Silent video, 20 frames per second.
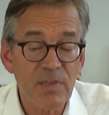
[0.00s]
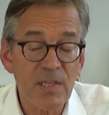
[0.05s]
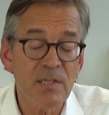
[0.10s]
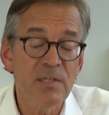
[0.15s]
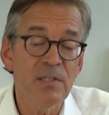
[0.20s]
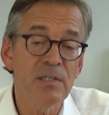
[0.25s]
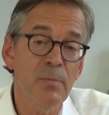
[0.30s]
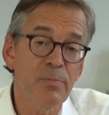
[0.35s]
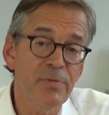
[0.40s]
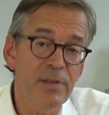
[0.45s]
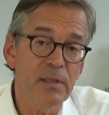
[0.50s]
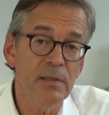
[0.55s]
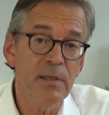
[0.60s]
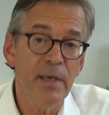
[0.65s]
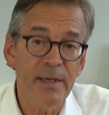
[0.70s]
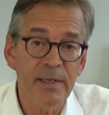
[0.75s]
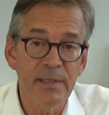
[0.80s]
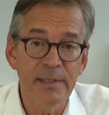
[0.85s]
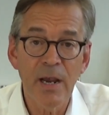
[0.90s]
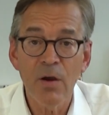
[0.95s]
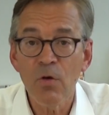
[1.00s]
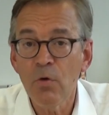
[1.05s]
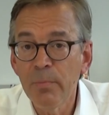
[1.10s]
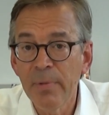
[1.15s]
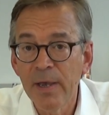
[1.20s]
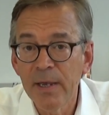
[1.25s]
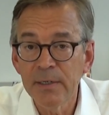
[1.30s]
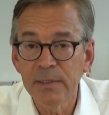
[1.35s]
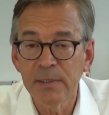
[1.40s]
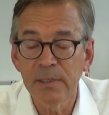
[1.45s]
something like
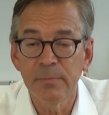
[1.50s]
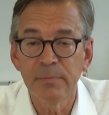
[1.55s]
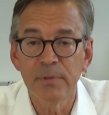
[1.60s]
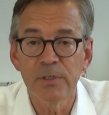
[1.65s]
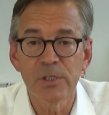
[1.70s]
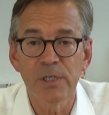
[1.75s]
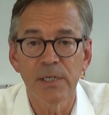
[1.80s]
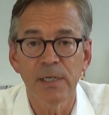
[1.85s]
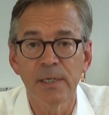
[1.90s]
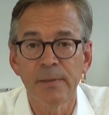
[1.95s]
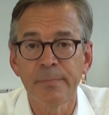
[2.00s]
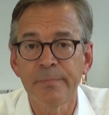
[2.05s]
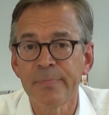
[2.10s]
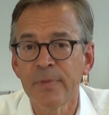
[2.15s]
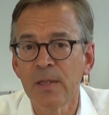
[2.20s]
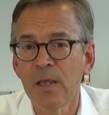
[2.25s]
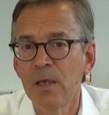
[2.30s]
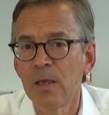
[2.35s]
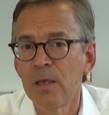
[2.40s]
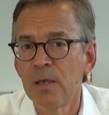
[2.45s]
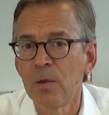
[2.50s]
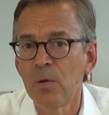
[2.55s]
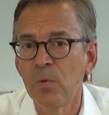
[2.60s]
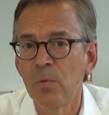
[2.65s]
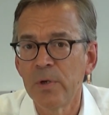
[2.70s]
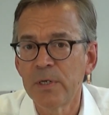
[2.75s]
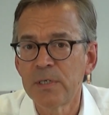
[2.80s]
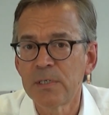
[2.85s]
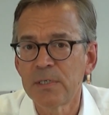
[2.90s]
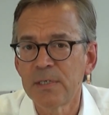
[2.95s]
narrowband imaging,
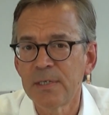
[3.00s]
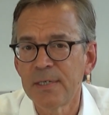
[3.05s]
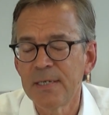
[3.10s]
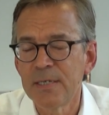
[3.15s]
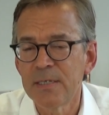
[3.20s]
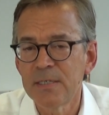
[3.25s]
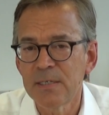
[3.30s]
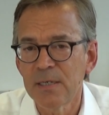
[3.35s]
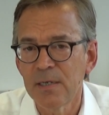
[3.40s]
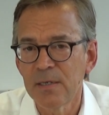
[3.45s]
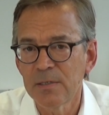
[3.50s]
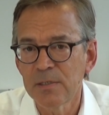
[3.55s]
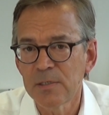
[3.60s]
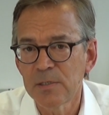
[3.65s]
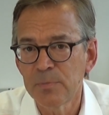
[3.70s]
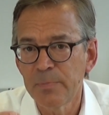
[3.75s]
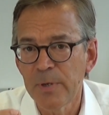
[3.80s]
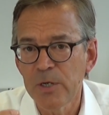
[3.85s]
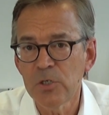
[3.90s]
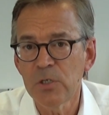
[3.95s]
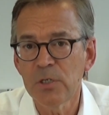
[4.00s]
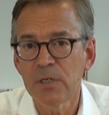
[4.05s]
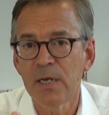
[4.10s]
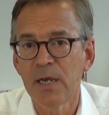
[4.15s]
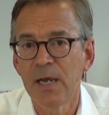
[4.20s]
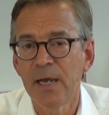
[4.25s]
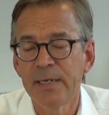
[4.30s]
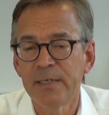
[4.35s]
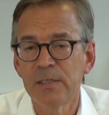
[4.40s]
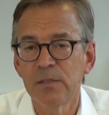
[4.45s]
which is a special
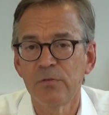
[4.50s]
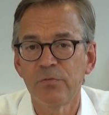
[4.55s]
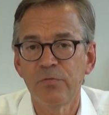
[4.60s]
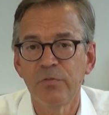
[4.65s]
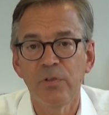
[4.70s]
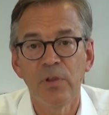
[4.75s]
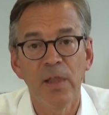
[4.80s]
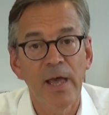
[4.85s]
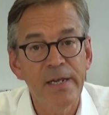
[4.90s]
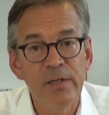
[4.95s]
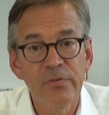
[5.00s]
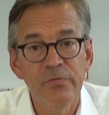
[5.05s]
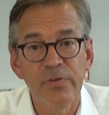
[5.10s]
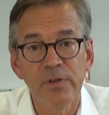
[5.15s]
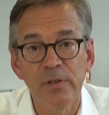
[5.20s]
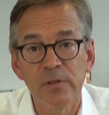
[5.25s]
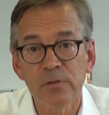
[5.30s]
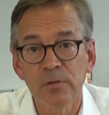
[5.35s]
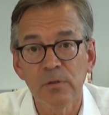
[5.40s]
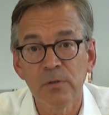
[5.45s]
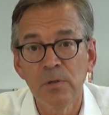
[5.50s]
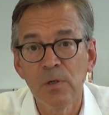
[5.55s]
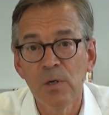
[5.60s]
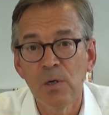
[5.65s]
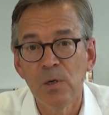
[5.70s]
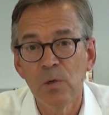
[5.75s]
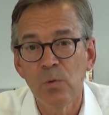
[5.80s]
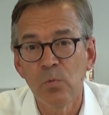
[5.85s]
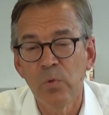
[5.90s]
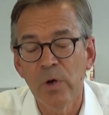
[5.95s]
kind of light filter
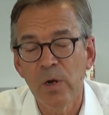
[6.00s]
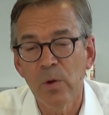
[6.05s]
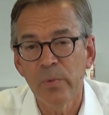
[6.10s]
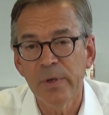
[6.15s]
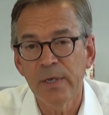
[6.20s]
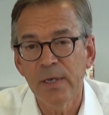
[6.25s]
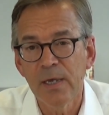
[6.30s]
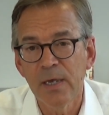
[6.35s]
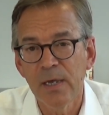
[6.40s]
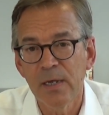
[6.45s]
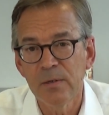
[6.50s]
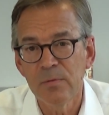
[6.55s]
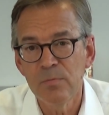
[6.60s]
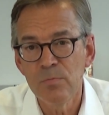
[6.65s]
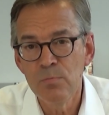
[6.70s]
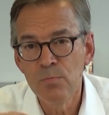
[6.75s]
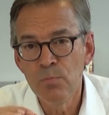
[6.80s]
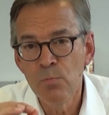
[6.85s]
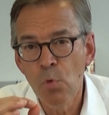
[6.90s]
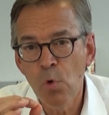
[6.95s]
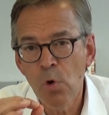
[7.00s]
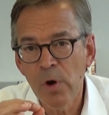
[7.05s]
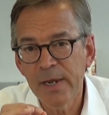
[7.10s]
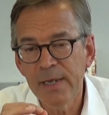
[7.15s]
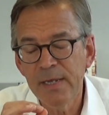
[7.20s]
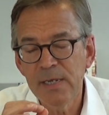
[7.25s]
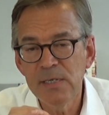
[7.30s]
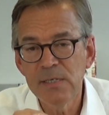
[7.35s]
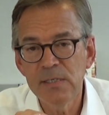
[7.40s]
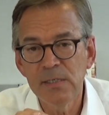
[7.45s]
where we can more
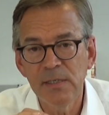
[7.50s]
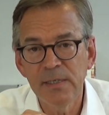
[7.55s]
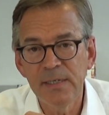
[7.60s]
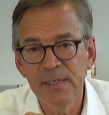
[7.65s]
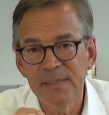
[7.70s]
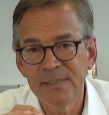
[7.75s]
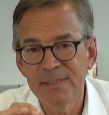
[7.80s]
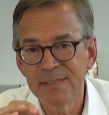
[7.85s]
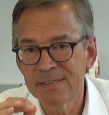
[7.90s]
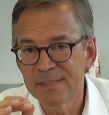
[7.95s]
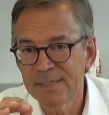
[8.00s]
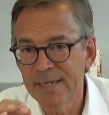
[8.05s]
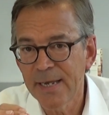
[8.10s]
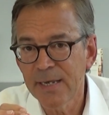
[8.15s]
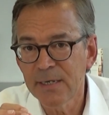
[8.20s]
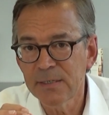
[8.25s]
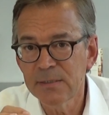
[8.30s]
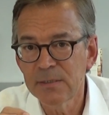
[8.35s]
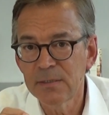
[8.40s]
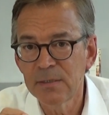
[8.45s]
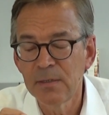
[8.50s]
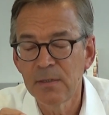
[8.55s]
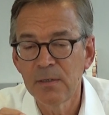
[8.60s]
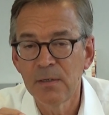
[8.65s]
easily detect